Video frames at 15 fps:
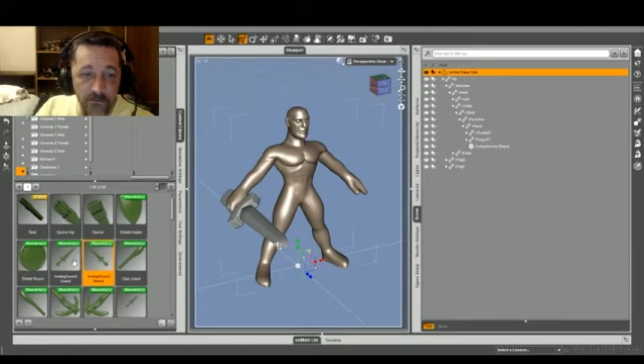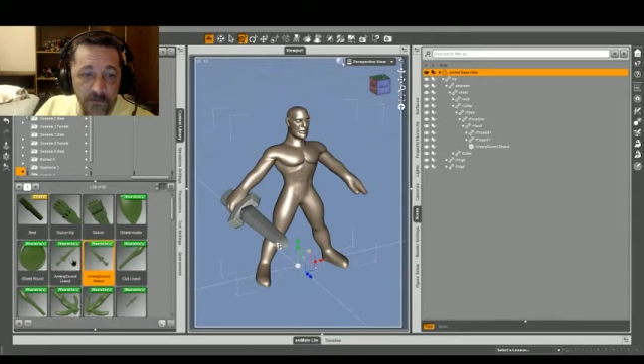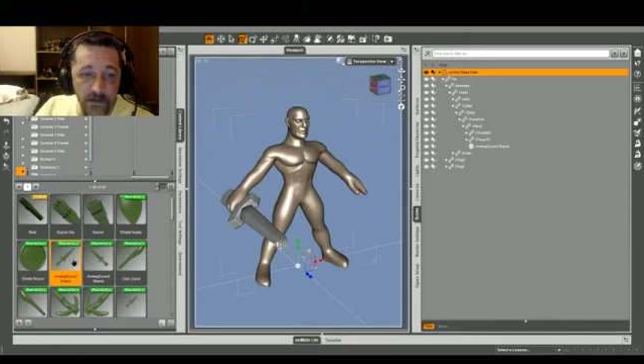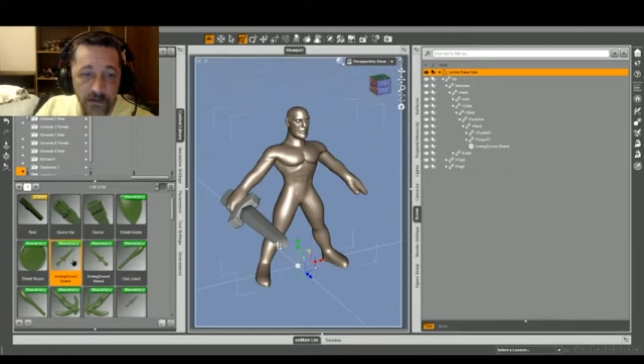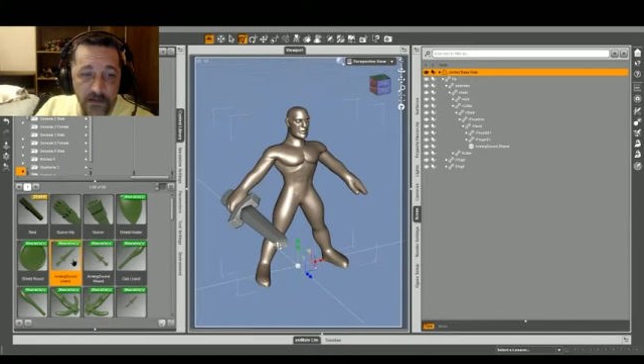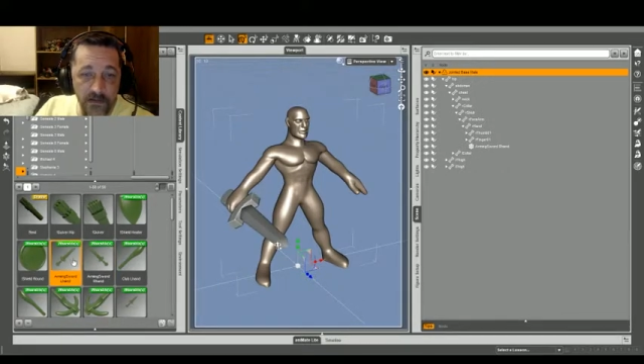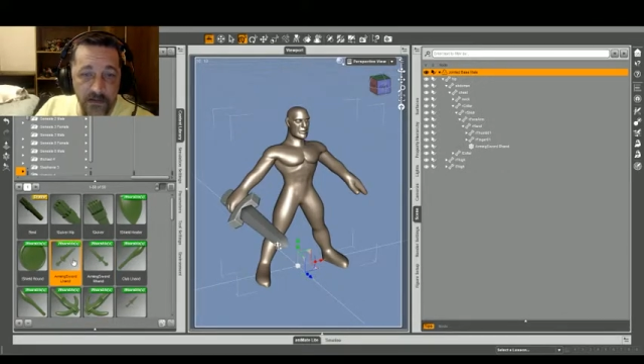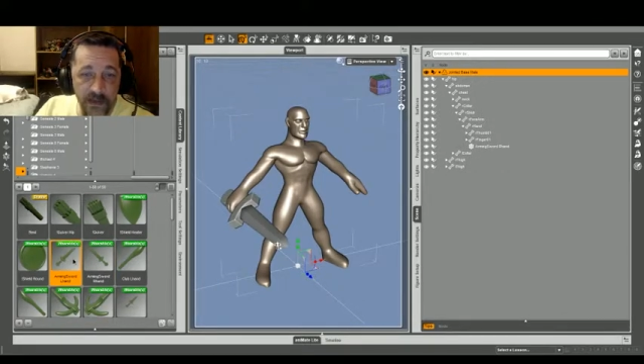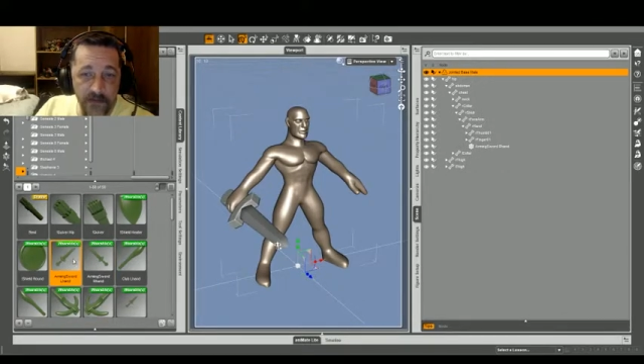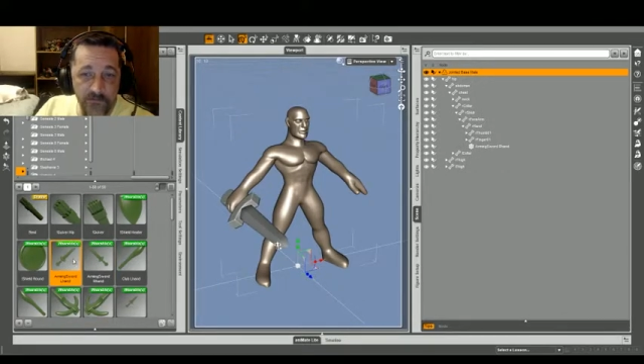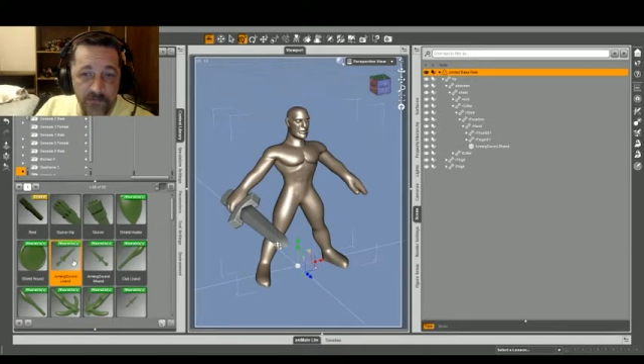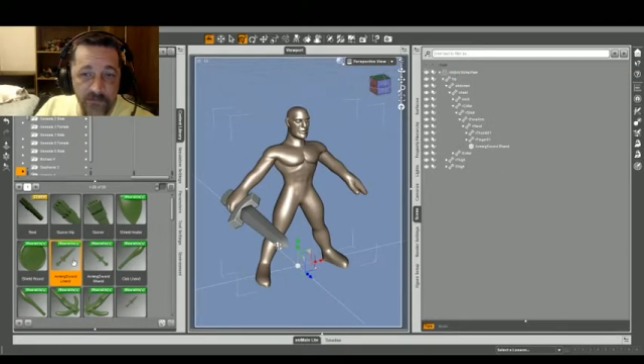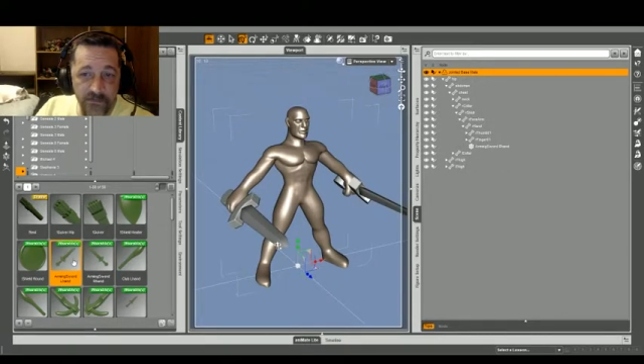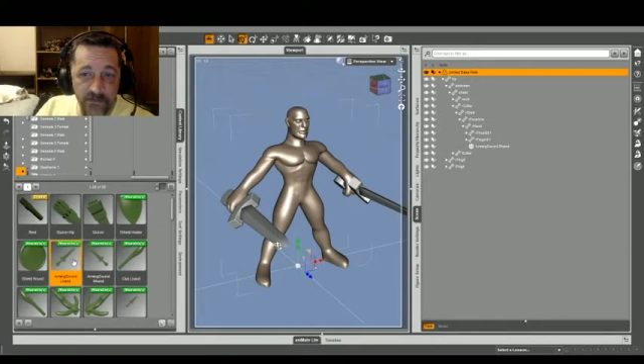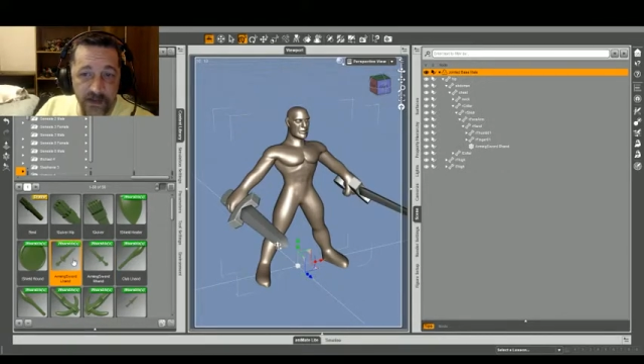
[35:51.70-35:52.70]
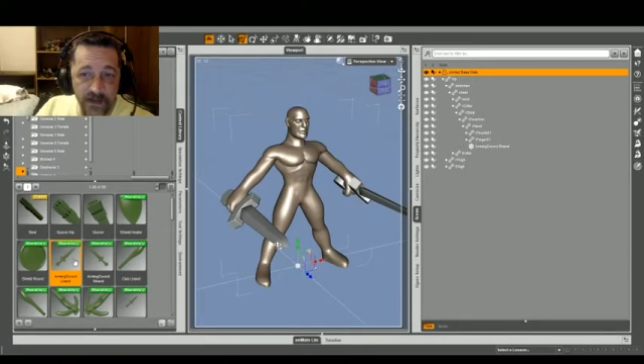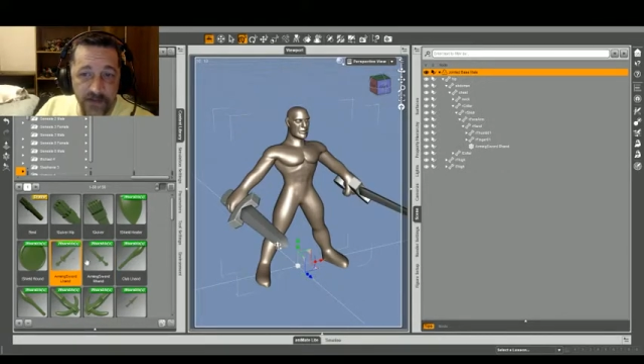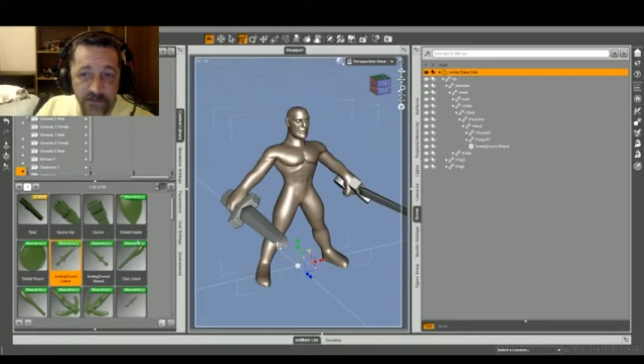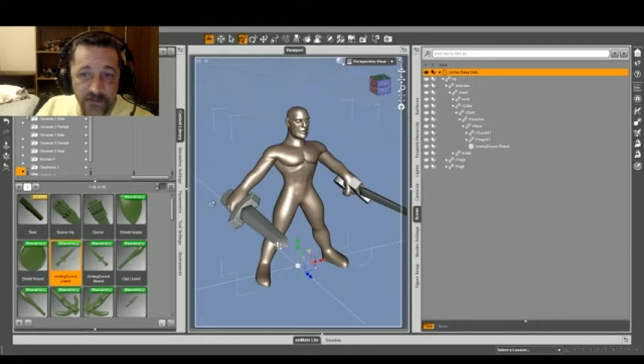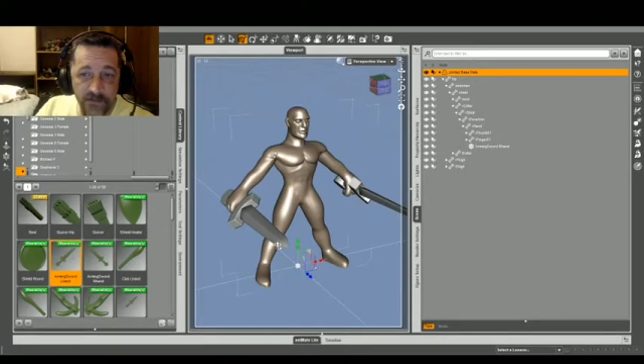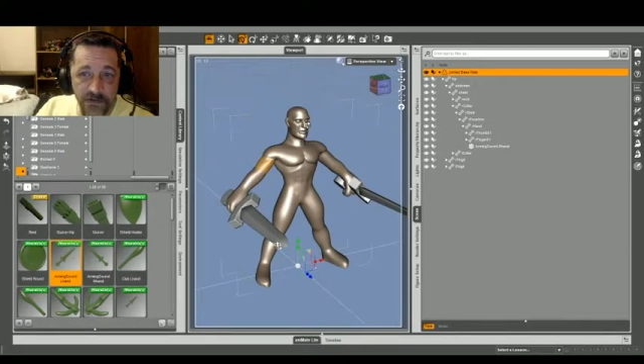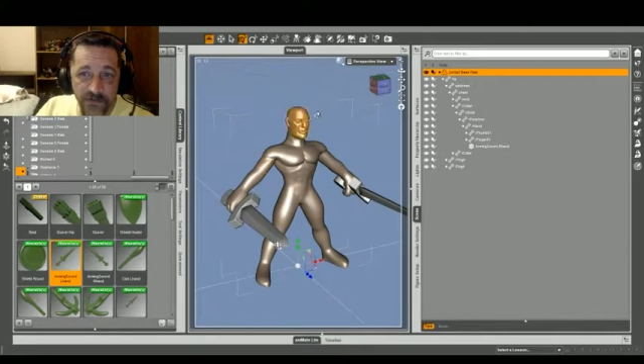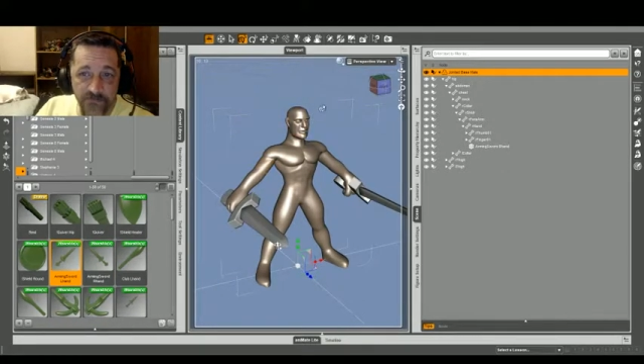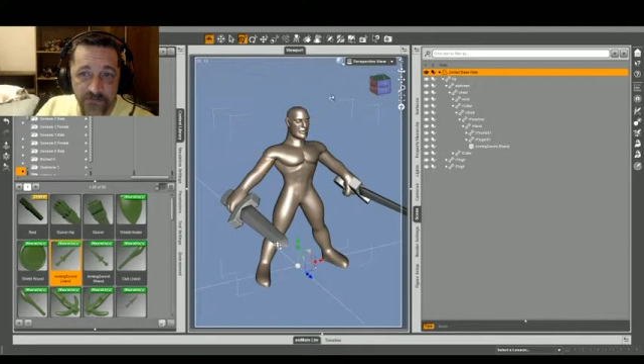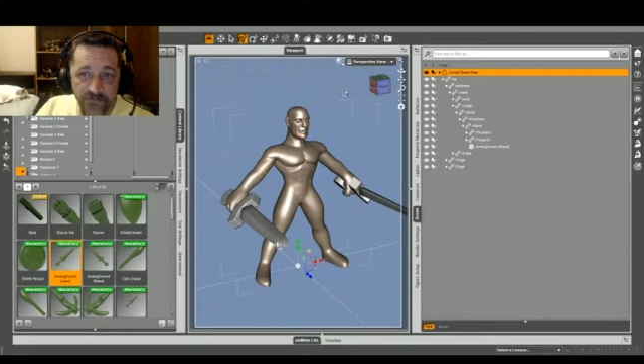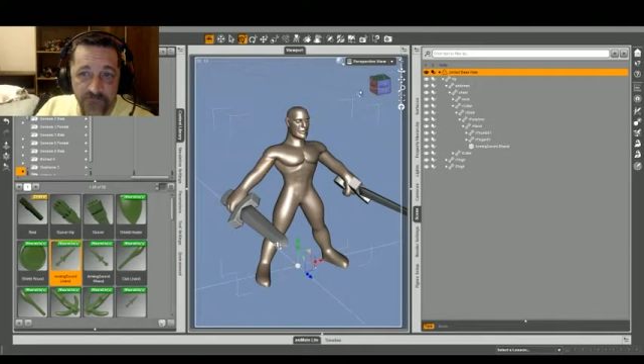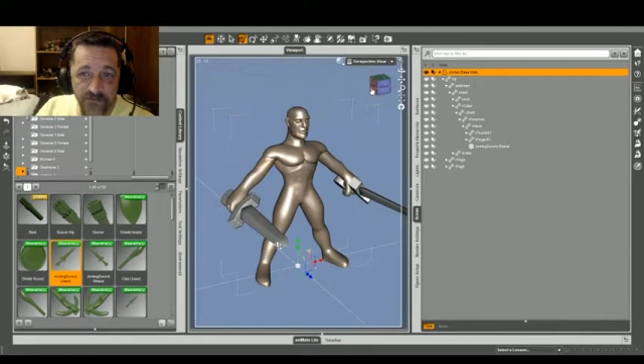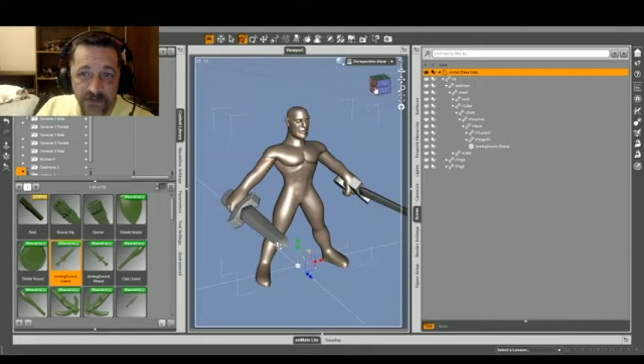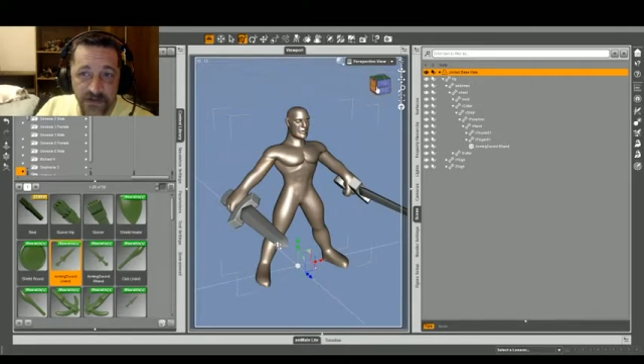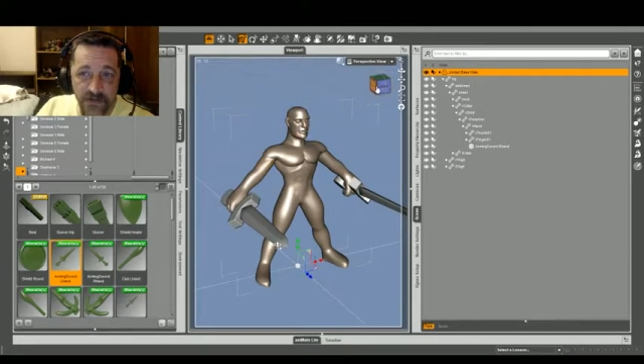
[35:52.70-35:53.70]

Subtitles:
they have the handles are roughly the